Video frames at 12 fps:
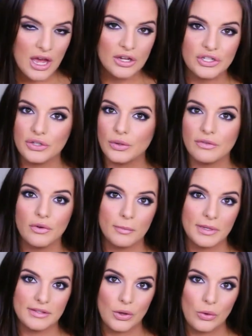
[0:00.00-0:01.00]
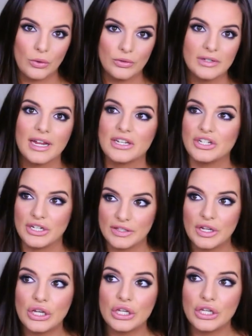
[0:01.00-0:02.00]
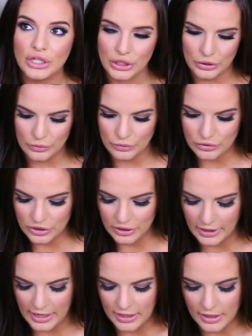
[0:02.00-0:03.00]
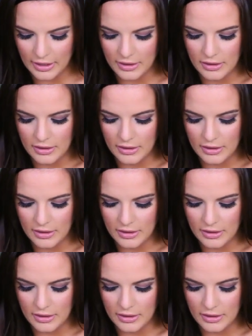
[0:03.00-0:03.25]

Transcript: She's only four months old and she's huge. Like